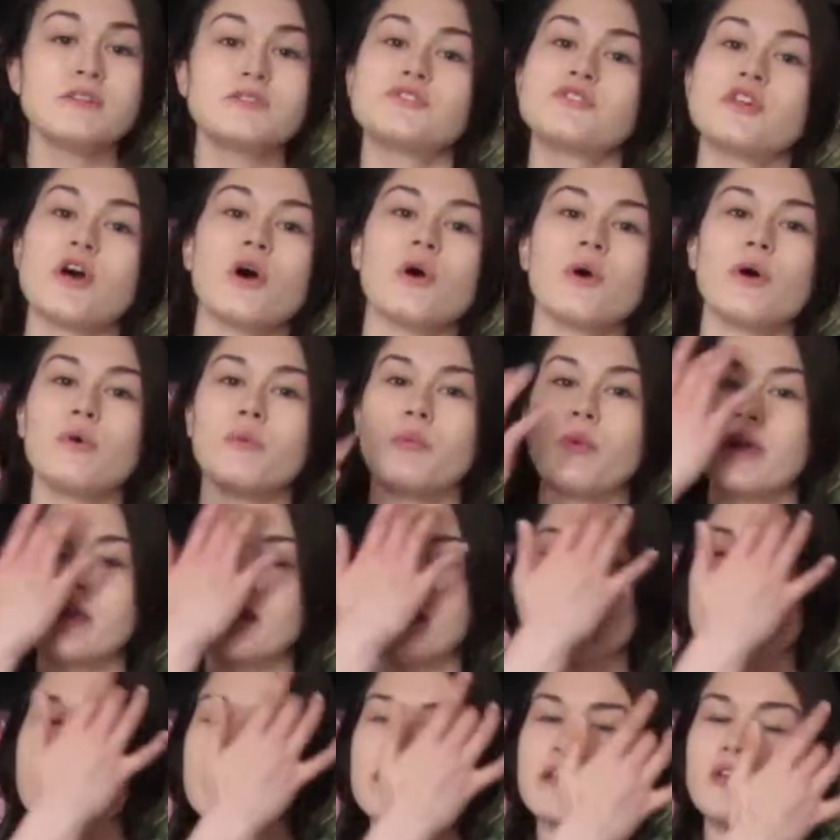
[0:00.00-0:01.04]
So
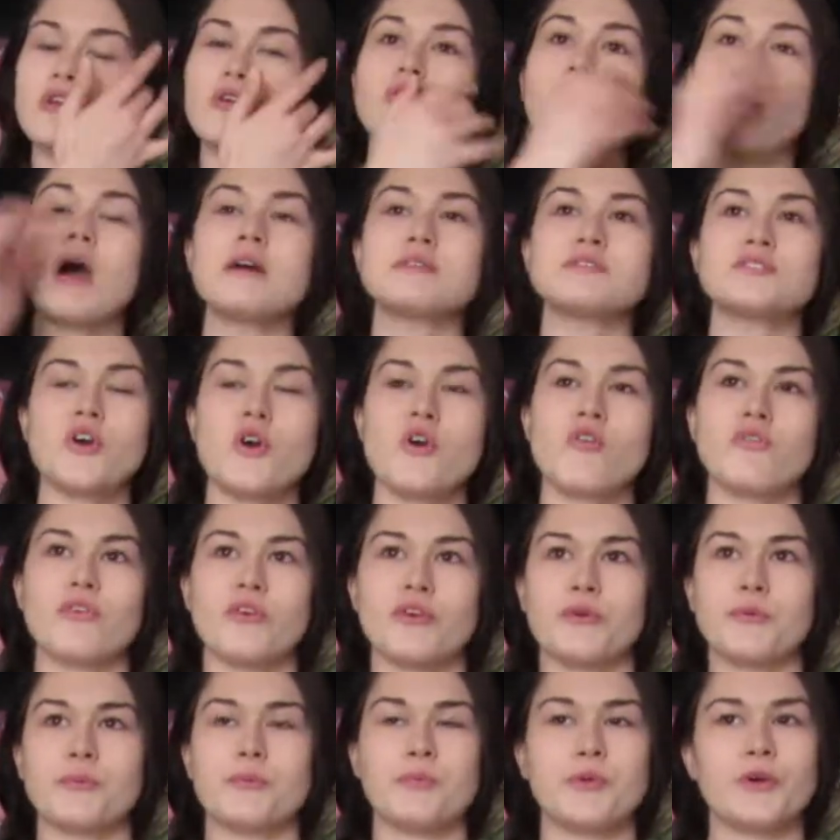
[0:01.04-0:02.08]
when the
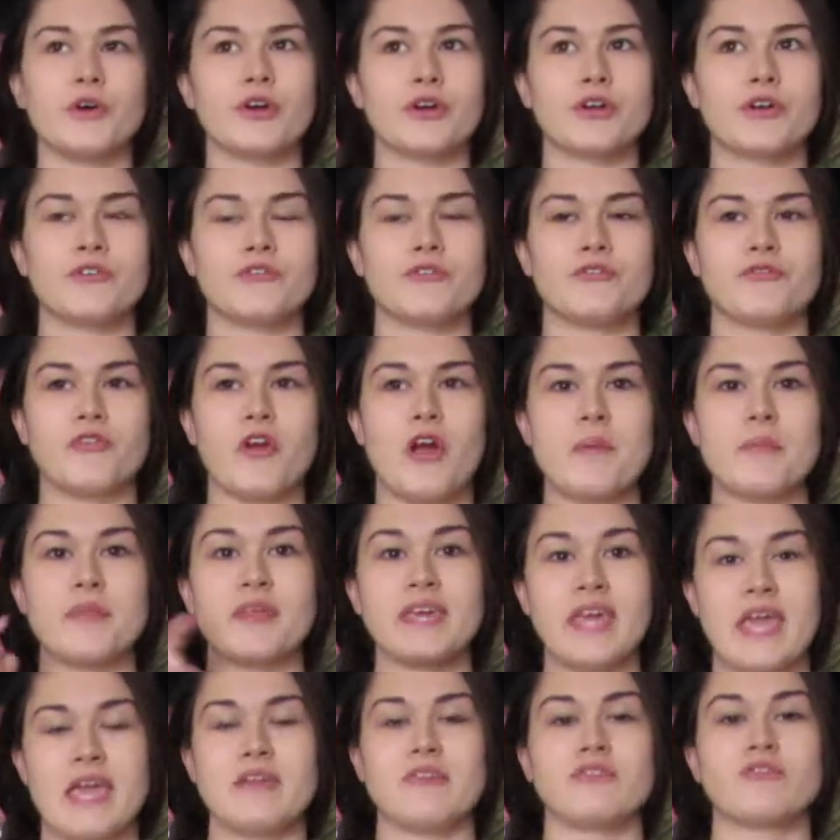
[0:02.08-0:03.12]
crossover book from
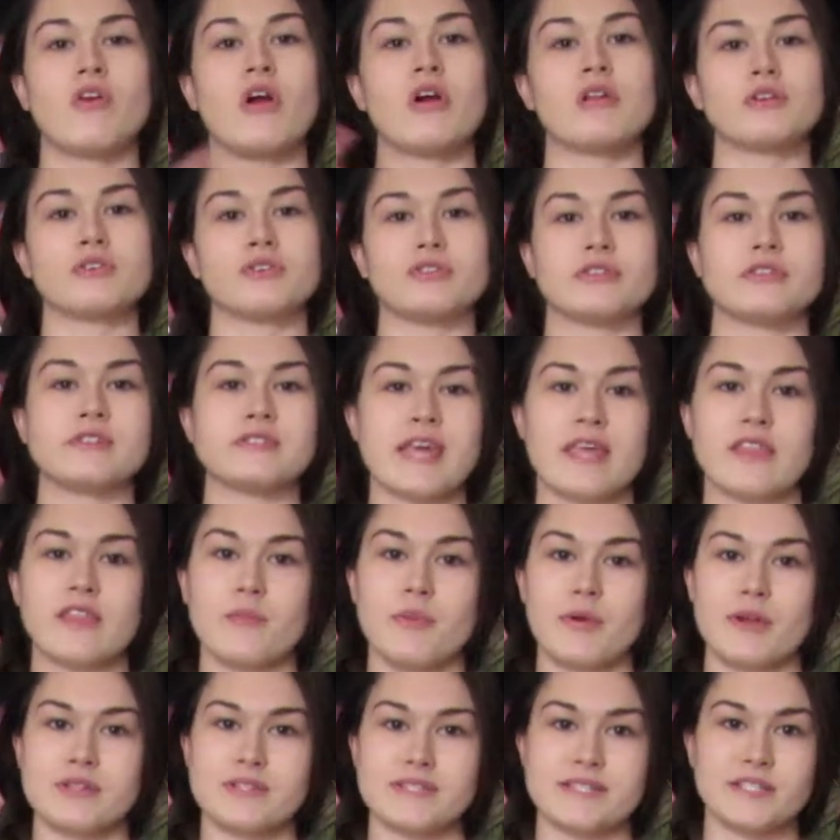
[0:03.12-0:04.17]
the Kane Chronicles and the
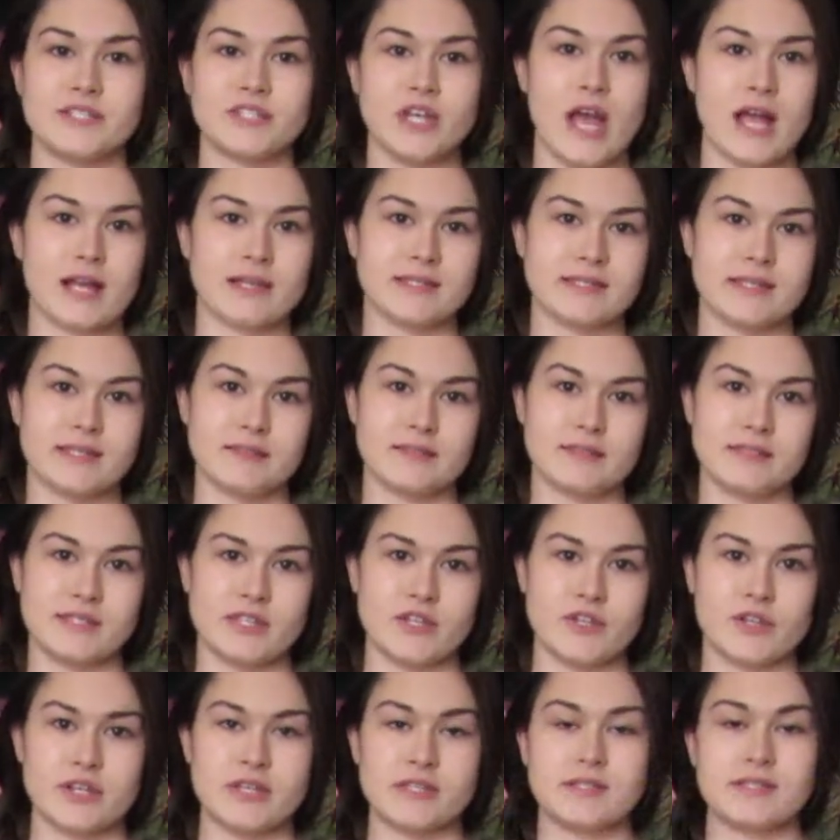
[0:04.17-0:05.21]
Percy Jackson
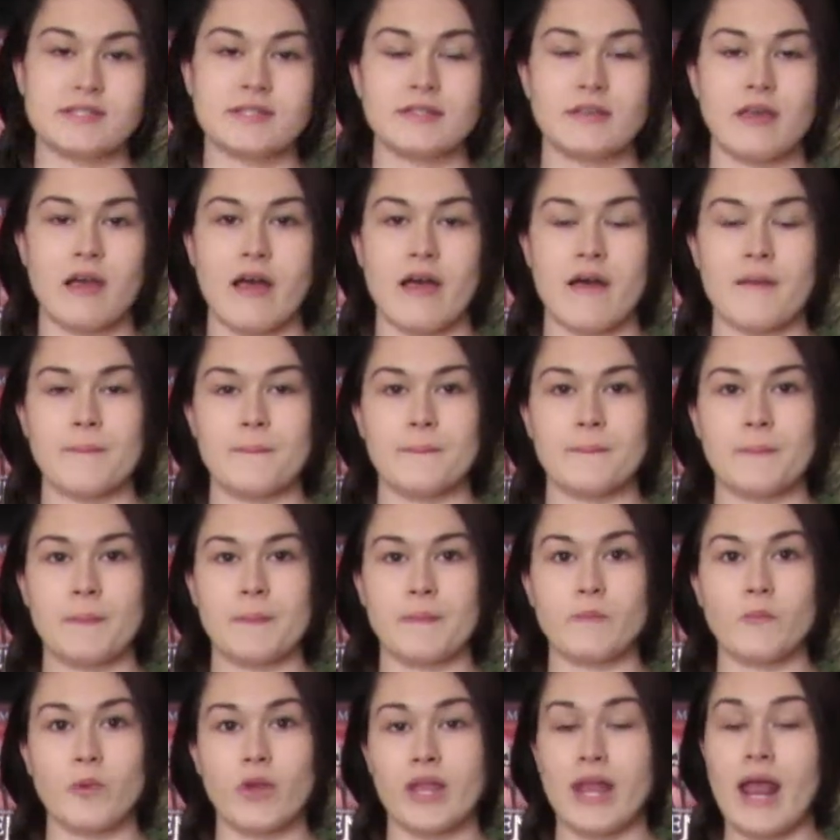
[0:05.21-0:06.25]
series um,
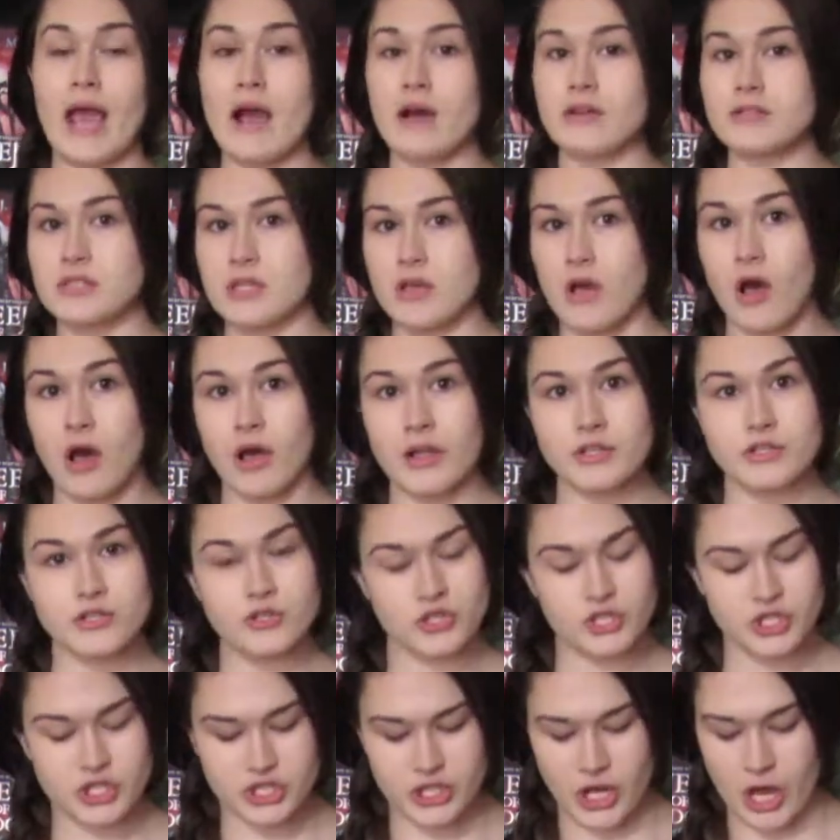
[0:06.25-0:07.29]
went out onto
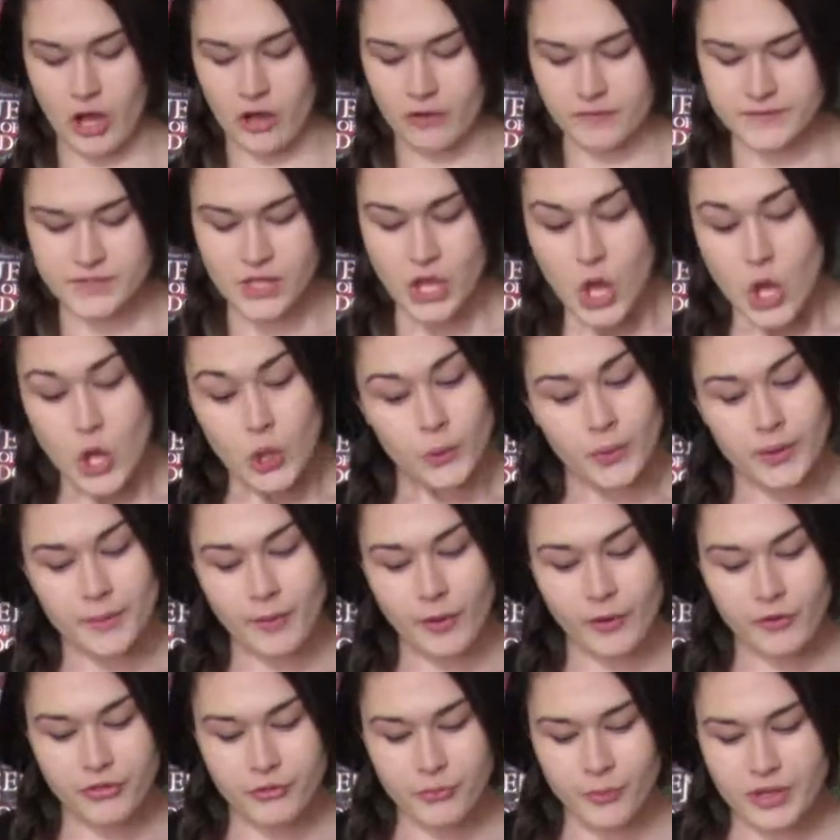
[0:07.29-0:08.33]
the shelf, we
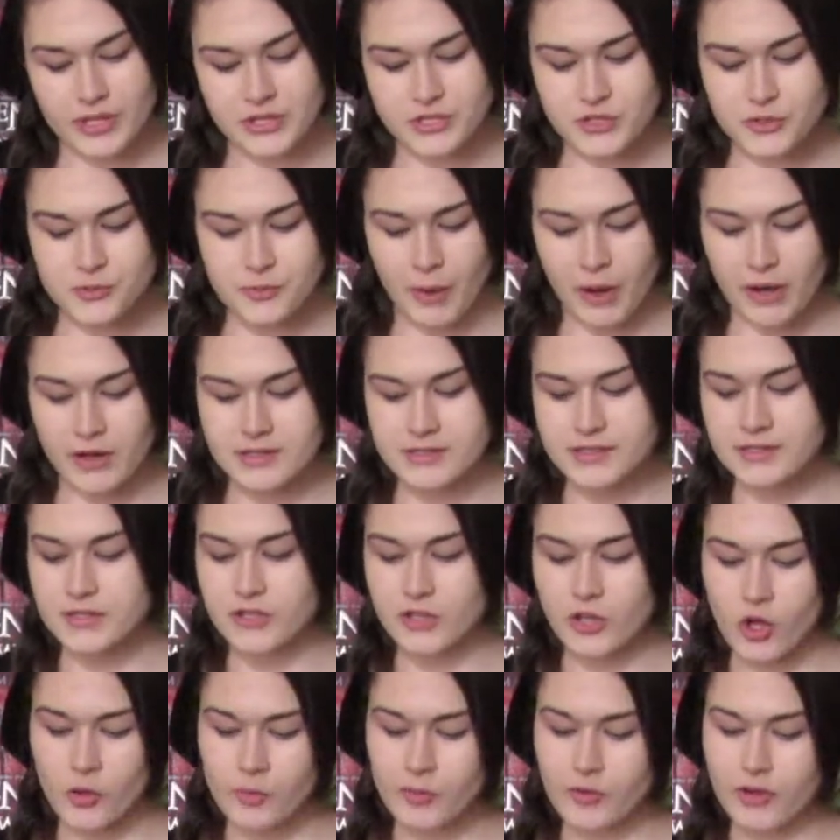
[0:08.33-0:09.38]
both went to Barnes
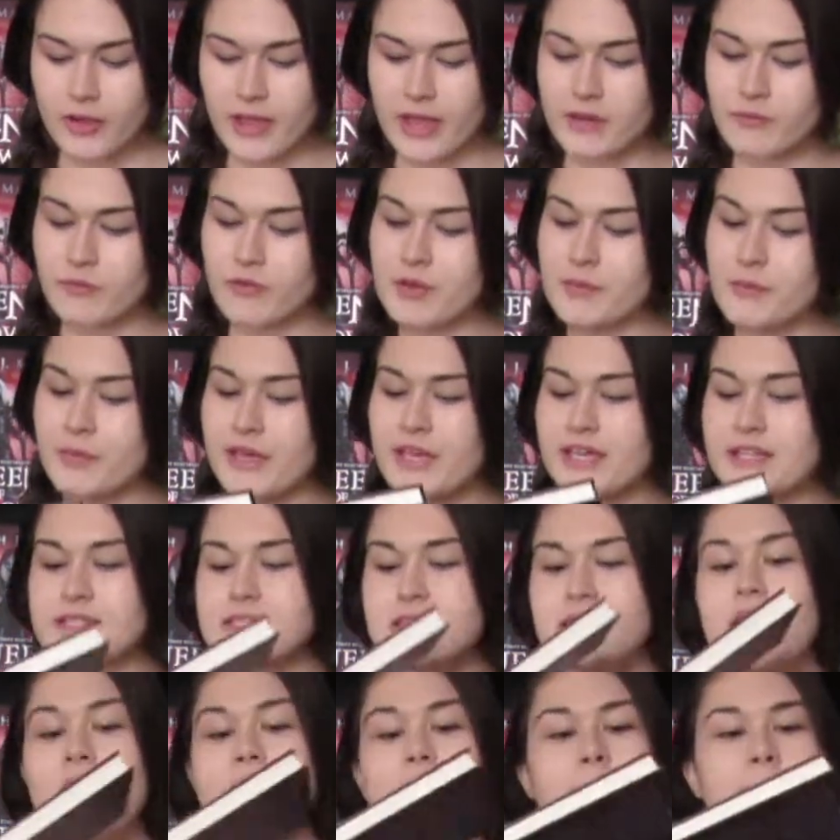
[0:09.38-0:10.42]
and Noble and we picked
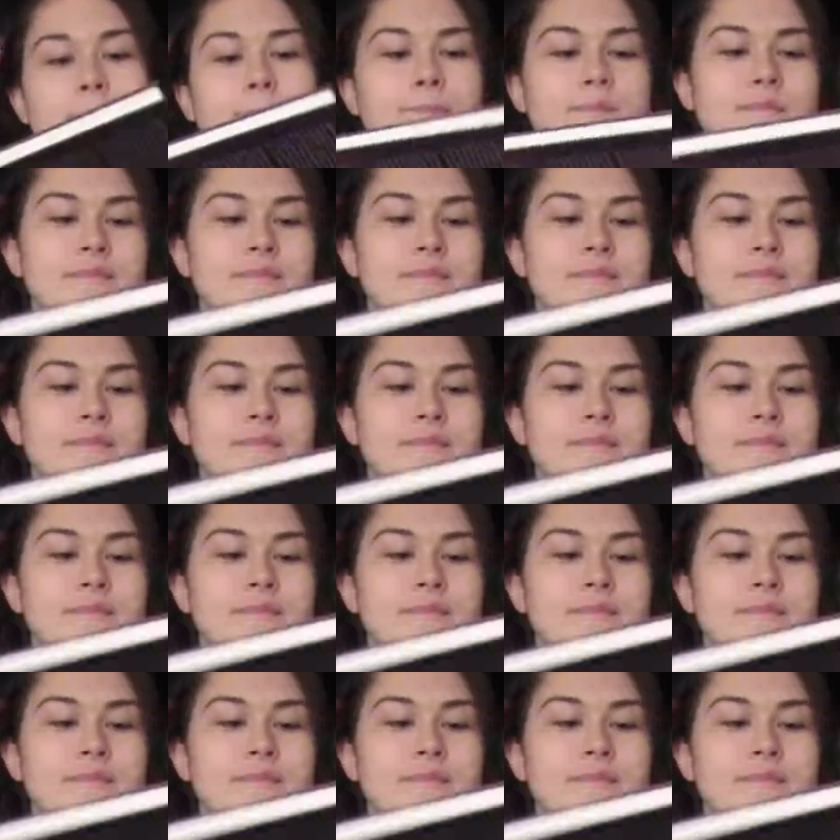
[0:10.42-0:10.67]
it up.